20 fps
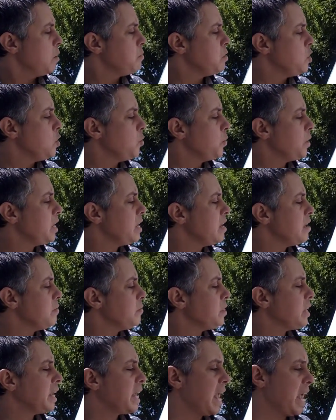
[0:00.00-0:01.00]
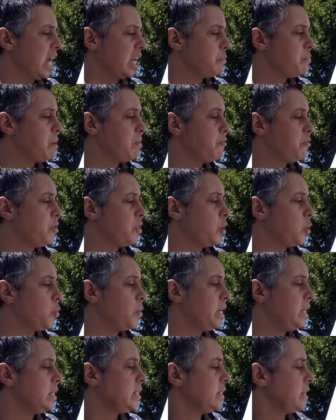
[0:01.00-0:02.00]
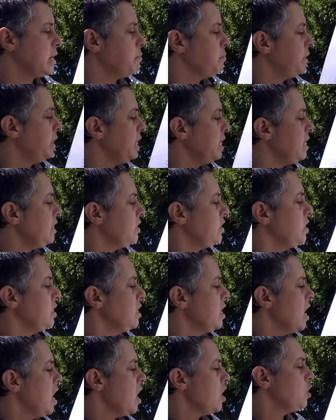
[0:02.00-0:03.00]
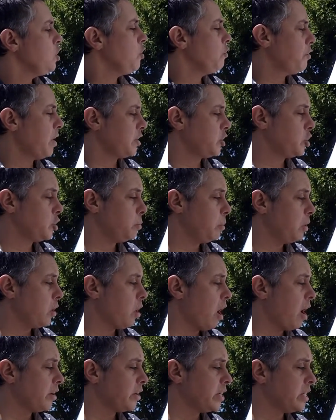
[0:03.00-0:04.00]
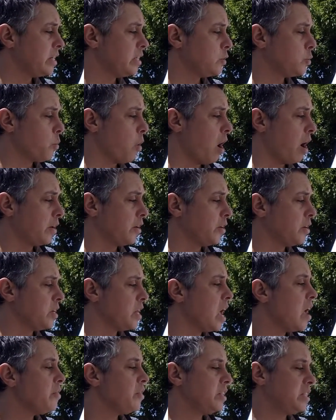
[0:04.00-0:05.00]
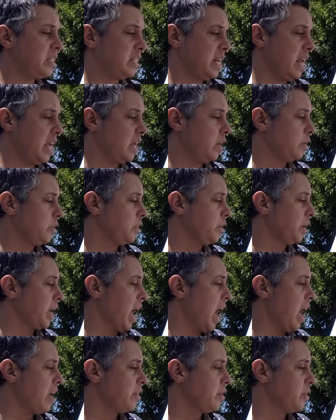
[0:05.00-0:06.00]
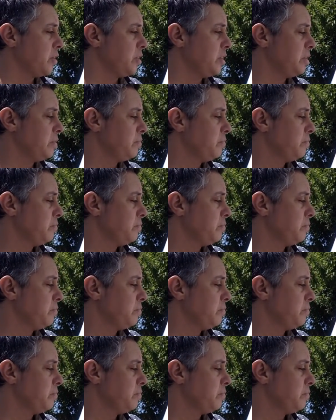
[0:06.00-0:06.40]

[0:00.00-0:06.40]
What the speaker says: Miyuki, the canopy for the queen is complete. Your vegetable garden is watered. The snails are gathered.